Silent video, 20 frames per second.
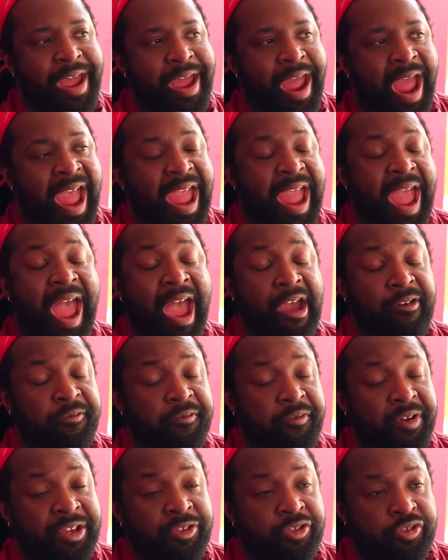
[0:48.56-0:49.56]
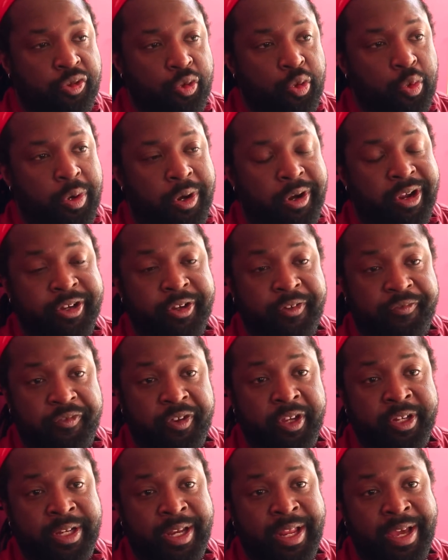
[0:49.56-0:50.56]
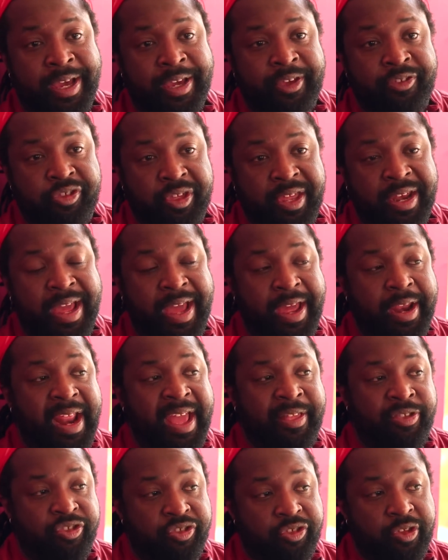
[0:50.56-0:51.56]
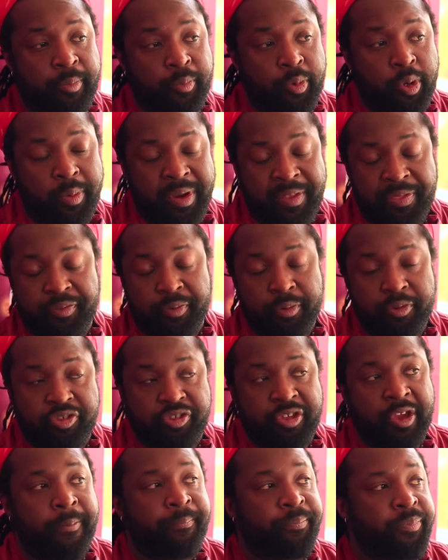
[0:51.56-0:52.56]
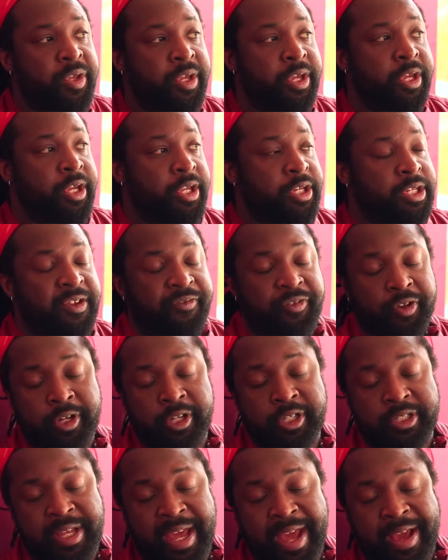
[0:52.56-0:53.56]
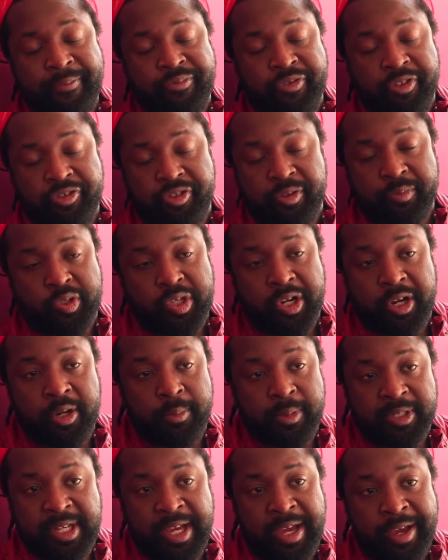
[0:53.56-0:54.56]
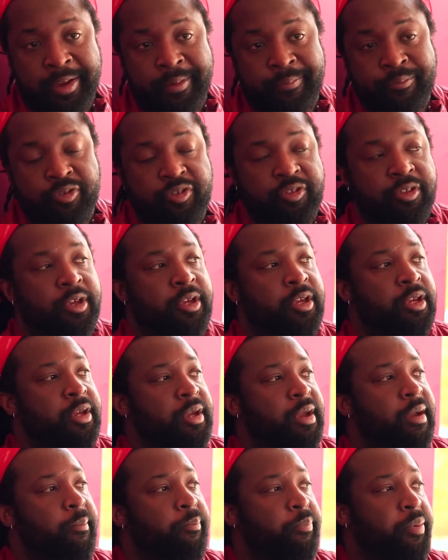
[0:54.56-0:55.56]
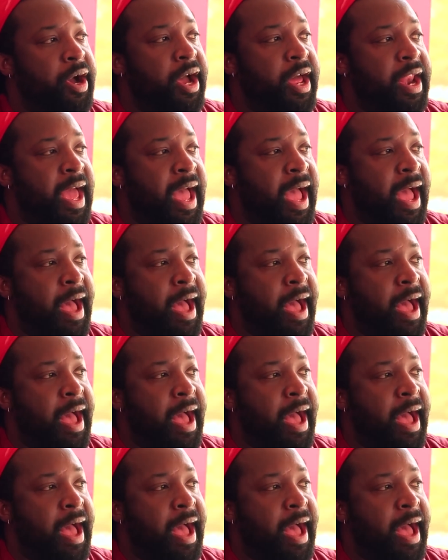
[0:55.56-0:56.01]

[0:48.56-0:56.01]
have friends who were on the front lines and some who went through some difficult times and some terrible times. But